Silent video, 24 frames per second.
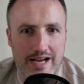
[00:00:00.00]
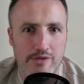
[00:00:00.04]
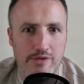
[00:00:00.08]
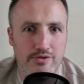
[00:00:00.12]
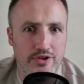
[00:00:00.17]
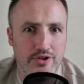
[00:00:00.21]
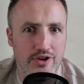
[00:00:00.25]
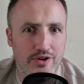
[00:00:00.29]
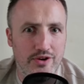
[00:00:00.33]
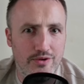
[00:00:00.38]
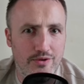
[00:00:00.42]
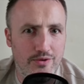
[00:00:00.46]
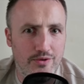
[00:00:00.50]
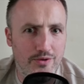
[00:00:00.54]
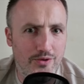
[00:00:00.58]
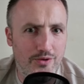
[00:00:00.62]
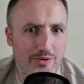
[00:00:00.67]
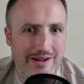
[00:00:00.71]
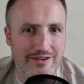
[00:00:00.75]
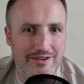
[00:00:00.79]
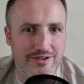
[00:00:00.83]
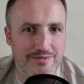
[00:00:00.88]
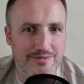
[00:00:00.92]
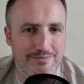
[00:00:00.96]
do?
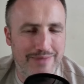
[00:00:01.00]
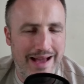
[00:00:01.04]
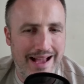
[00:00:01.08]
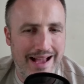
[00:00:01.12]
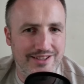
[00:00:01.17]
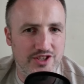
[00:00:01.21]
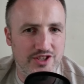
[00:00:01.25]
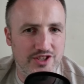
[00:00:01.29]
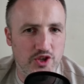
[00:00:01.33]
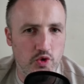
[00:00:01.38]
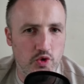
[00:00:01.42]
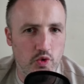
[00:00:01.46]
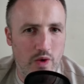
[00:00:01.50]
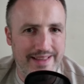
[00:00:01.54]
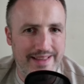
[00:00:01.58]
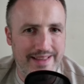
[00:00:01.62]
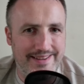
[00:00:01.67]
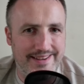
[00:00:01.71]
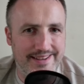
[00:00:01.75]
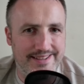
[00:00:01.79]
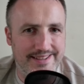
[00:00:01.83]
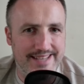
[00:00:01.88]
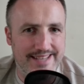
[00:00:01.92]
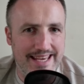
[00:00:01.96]
Welcome back to
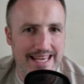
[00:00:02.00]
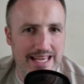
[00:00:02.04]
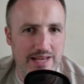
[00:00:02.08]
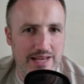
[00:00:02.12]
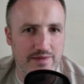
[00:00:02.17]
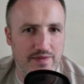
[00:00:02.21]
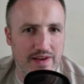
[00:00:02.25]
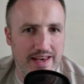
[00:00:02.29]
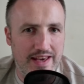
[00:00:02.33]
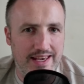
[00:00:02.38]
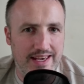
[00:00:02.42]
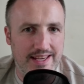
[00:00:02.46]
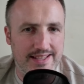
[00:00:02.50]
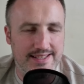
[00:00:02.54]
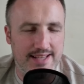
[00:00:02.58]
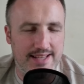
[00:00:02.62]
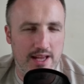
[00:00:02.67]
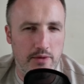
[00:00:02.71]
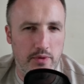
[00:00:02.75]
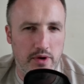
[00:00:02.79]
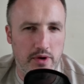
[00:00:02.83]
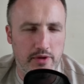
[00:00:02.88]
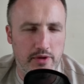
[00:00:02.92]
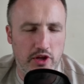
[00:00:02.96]
Edgar TV.
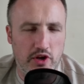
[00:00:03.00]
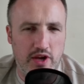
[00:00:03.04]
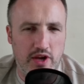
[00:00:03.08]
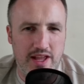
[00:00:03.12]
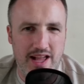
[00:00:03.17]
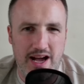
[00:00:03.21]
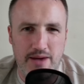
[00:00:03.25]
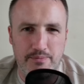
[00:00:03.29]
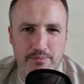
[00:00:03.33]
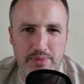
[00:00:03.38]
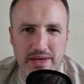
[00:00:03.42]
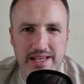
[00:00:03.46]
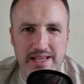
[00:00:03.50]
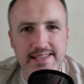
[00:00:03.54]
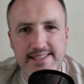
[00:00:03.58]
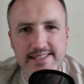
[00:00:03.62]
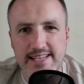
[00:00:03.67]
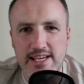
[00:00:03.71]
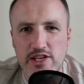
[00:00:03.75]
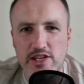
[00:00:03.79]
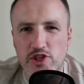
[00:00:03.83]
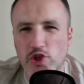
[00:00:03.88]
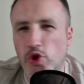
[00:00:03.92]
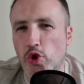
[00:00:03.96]
Today we're going to be looking at
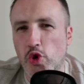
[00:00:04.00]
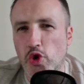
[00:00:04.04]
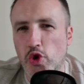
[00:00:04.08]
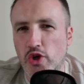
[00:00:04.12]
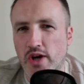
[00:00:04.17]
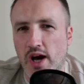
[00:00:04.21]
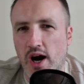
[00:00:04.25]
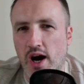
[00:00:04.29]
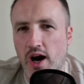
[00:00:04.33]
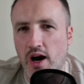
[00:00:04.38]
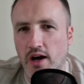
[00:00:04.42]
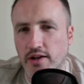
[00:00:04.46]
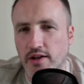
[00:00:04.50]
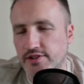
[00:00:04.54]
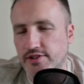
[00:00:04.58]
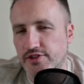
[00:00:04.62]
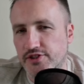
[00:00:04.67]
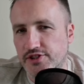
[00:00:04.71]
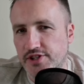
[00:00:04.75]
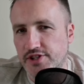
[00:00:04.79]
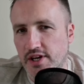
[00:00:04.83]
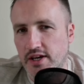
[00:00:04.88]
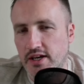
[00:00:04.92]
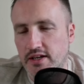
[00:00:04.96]
PDC Tour
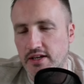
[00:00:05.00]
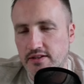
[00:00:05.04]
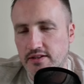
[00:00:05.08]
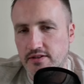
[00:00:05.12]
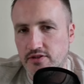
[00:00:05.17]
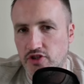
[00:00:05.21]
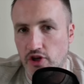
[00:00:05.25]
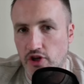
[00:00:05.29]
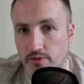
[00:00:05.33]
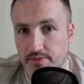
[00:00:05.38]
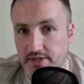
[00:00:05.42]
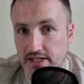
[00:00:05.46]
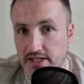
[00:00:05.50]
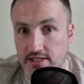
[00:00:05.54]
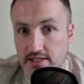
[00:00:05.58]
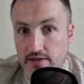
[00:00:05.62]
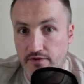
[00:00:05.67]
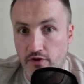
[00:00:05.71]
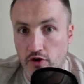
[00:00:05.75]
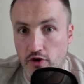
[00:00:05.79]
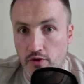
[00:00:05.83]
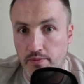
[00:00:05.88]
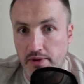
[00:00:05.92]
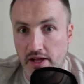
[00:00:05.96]
cards. Top
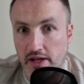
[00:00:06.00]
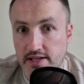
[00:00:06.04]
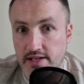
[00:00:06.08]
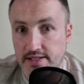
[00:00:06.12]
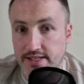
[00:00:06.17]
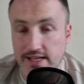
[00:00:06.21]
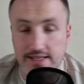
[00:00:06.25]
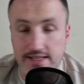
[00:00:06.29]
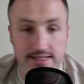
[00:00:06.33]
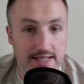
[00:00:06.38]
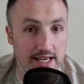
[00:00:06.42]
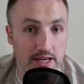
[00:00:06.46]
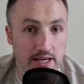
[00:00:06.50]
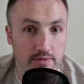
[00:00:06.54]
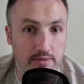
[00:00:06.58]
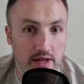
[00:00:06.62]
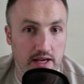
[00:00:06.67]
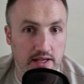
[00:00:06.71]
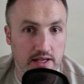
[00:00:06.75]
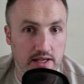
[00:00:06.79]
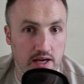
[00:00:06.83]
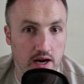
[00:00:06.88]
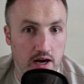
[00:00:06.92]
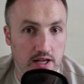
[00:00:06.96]
64 players get to keep
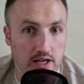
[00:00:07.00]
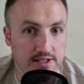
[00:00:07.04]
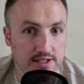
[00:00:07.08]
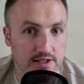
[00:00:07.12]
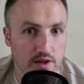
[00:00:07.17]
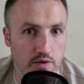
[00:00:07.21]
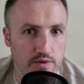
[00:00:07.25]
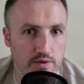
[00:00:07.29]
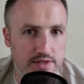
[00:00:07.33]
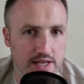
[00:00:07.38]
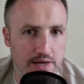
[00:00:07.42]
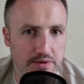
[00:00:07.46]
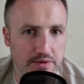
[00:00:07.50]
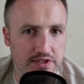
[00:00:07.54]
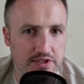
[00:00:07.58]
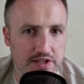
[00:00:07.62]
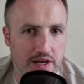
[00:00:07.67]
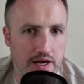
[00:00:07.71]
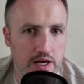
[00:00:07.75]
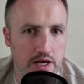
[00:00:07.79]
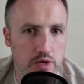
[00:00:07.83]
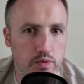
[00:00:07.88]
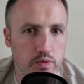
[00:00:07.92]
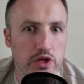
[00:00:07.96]
their cards. Those
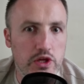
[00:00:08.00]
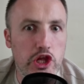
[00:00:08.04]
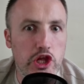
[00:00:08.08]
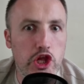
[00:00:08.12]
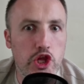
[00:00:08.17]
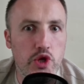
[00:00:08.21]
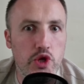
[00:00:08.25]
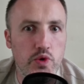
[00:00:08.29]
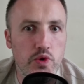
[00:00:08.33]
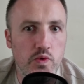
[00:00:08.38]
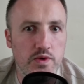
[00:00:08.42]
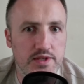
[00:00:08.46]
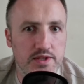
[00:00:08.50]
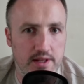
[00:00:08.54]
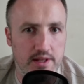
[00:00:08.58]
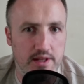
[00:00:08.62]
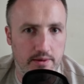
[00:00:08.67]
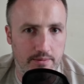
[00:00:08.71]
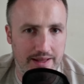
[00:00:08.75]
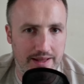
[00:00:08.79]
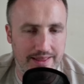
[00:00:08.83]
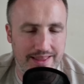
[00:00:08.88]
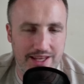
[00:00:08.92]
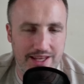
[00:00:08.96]
outside will lose
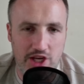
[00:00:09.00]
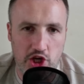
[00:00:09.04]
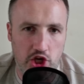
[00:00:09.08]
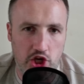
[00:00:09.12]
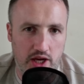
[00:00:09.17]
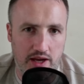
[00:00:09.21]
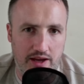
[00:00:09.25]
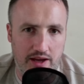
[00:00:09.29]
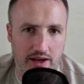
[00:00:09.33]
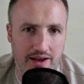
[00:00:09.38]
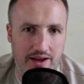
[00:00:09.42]
them. And this year